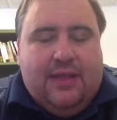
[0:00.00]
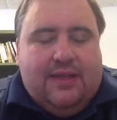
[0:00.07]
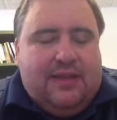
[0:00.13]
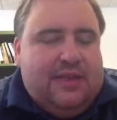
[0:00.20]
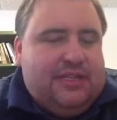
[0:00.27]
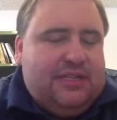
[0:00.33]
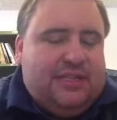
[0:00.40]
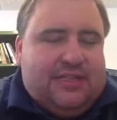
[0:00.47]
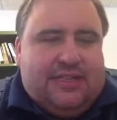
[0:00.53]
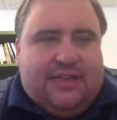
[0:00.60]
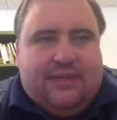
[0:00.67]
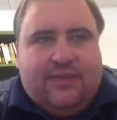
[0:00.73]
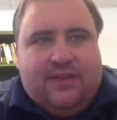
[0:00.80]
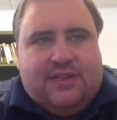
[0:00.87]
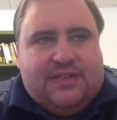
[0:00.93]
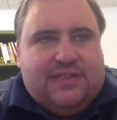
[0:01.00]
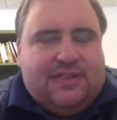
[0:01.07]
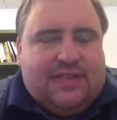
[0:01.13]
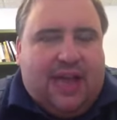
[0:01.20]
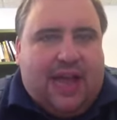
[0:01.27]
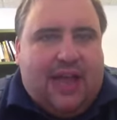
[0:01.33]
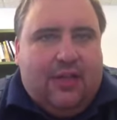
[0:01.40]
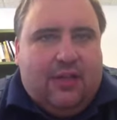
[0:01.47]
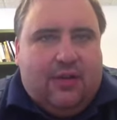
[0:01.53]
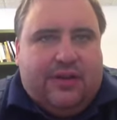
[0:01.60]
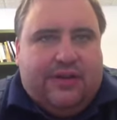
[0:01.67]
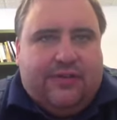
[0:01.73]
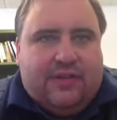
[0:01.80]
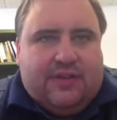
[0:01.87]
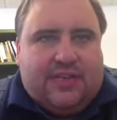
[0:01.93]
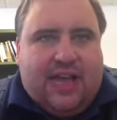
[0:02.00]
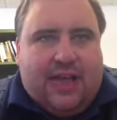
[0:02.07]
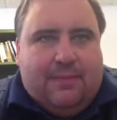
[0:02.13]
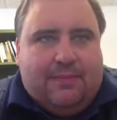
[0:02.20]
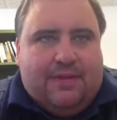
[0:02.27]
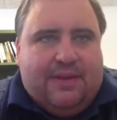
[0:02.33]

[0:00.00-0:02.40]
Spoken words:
It's just a different style or different type.